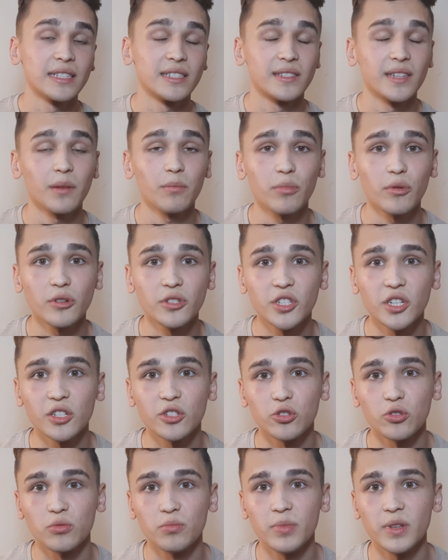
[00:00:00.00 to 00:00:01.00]
Temperature
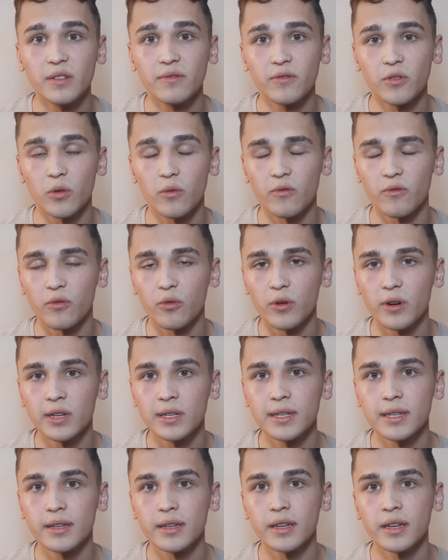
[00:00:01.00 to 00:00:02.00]
should be from
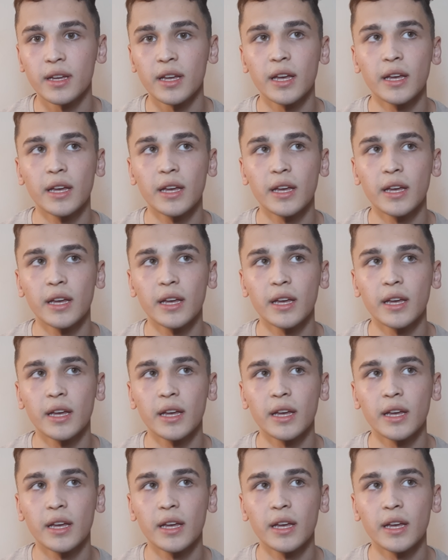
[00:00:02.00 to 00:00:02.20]
40